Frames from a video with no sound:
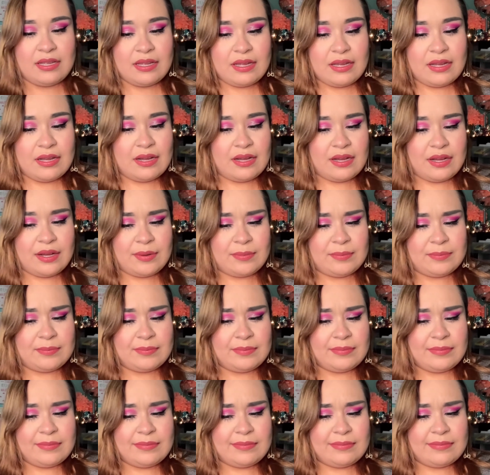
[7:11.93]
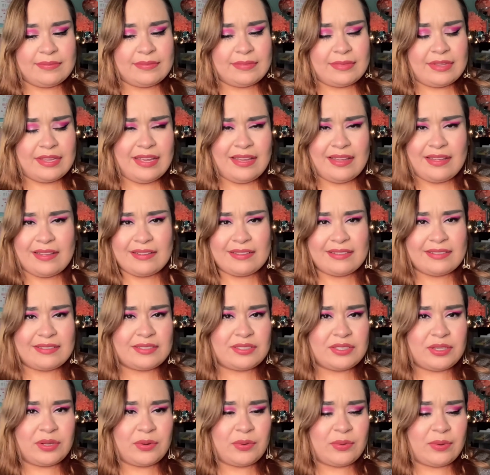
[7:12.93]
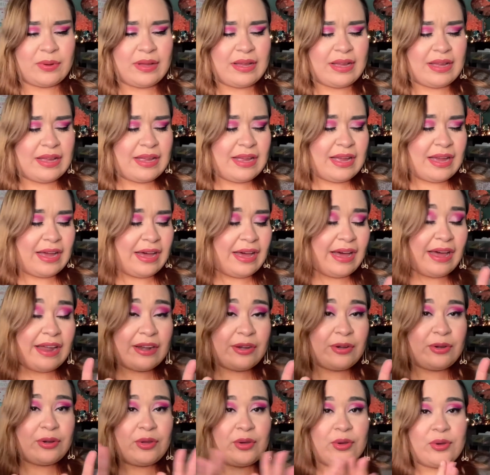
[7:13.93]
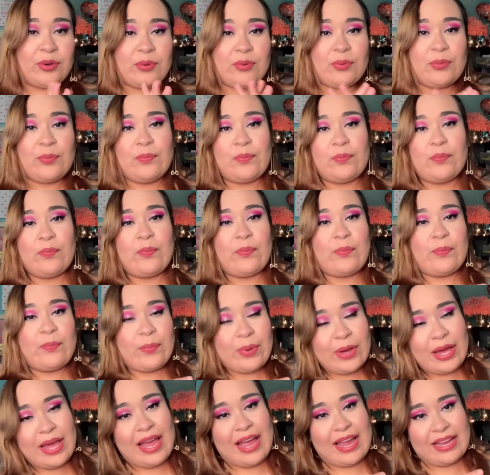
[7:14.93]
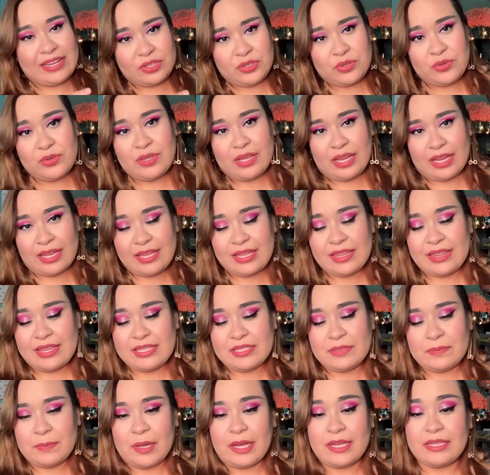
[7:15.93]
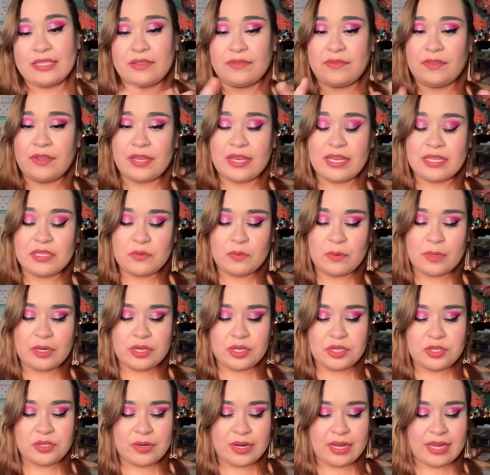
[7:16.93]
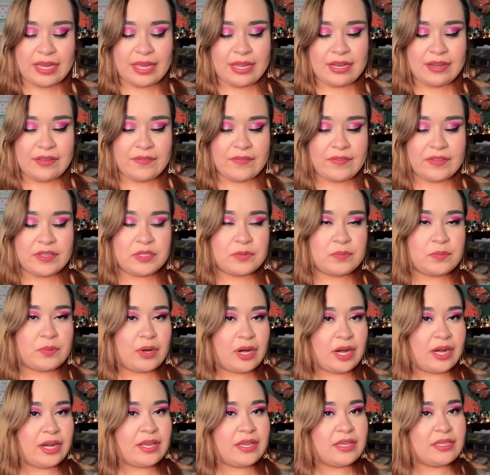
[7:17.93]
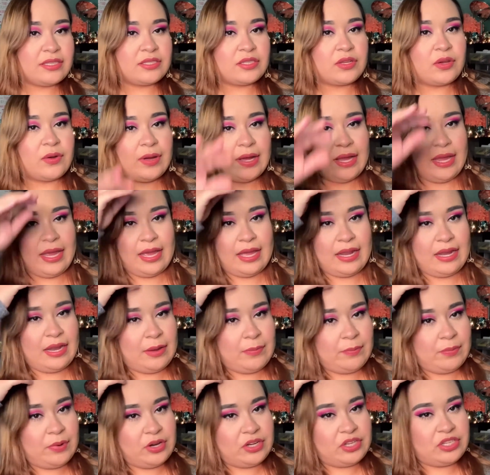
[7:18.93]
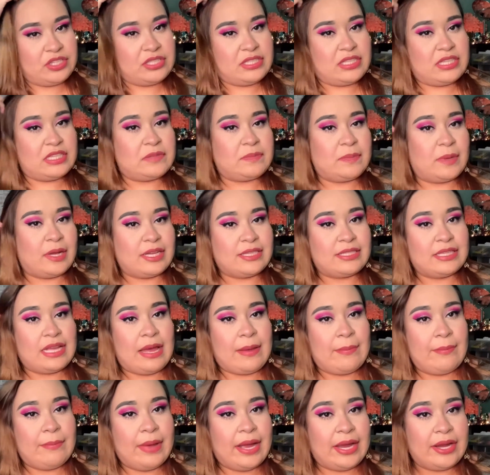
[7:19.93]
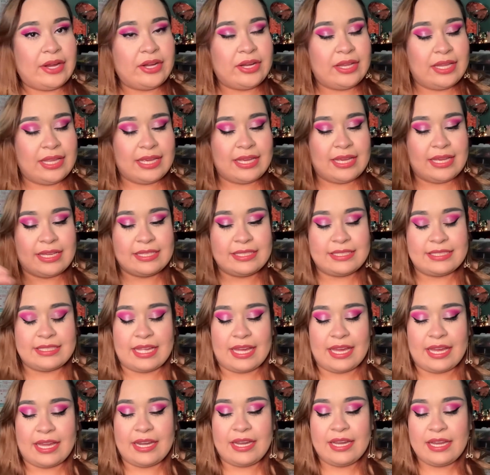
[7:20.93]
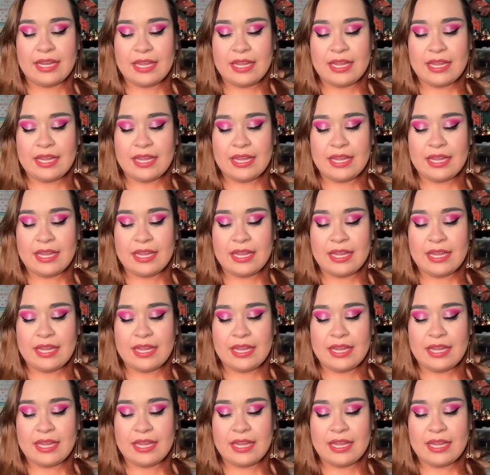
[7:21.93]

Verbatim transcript: Um, yeah, so I don't know. But I do like this box. If you guys want to try any of these products, go ahead and purchase this box at Meijer, like I said.